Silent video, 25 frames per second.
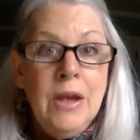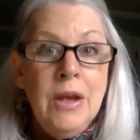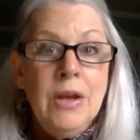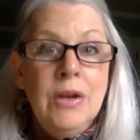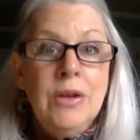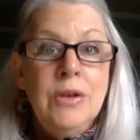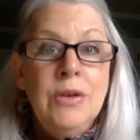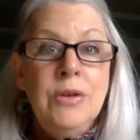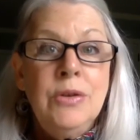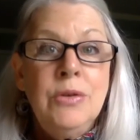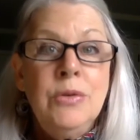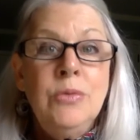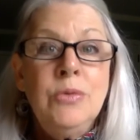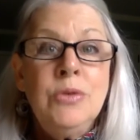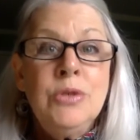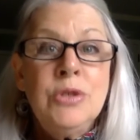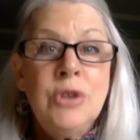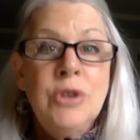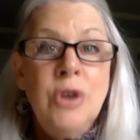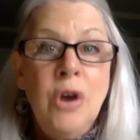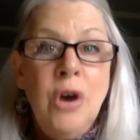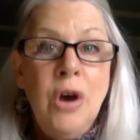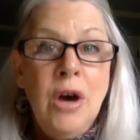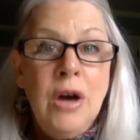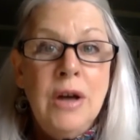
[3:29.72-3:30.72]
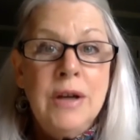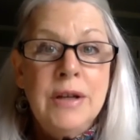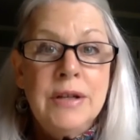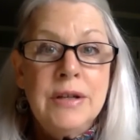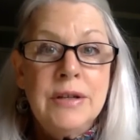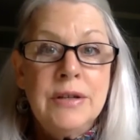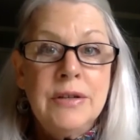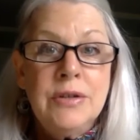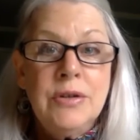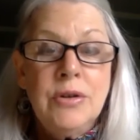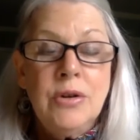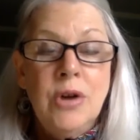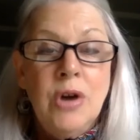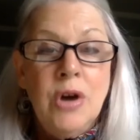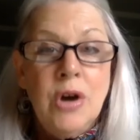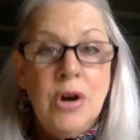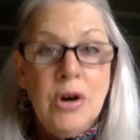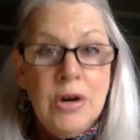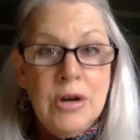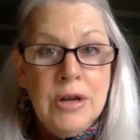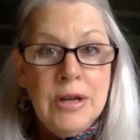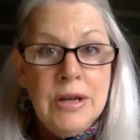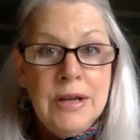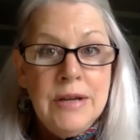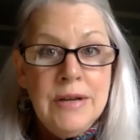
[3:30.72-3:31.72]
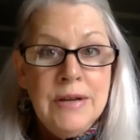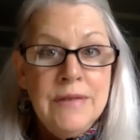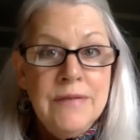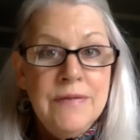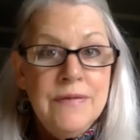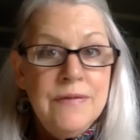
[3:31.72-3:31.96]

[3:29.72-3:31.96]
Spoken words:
you taught your already